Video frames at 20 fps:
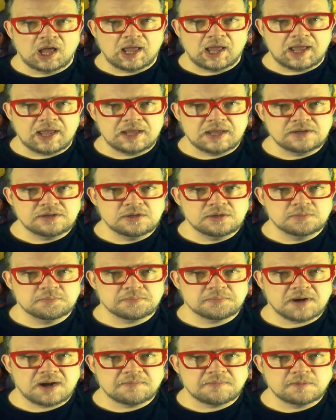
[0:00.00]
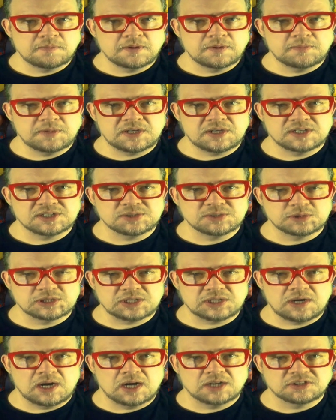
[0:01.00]
and probably because it was a
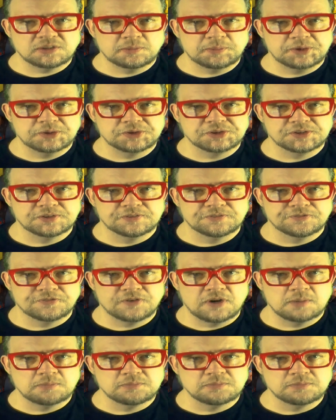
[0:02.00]
contribution from